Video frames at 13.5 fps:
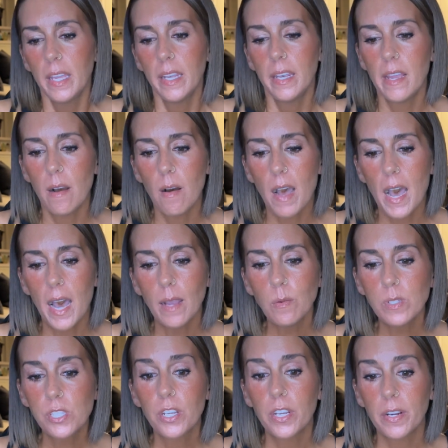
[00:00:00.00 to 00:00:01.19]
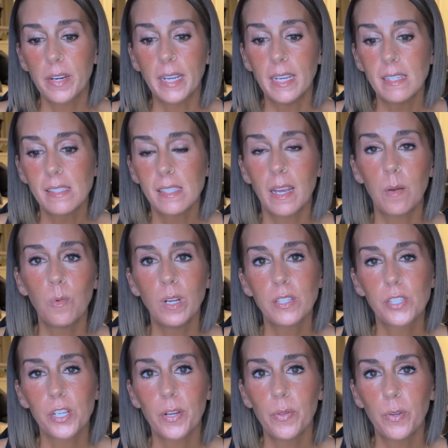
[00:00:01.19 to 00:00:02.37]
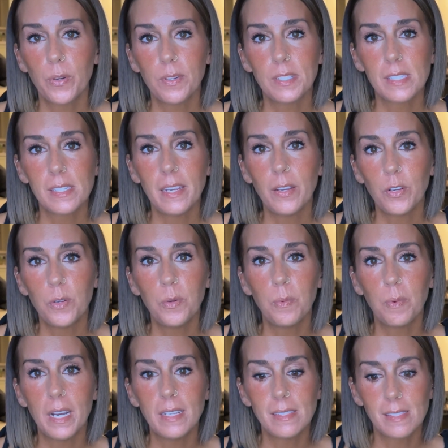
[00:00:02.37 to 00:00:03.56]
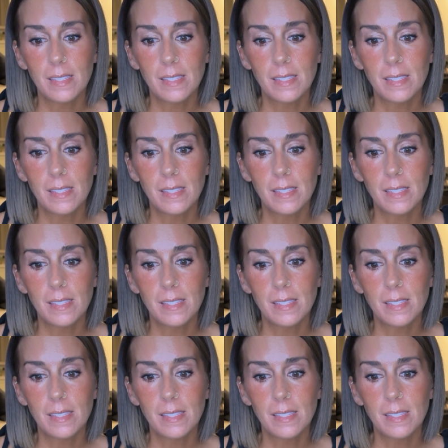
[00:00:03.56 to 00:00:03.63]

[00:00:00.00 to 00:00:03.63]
Now, I was curious and I wanted to go through and see who was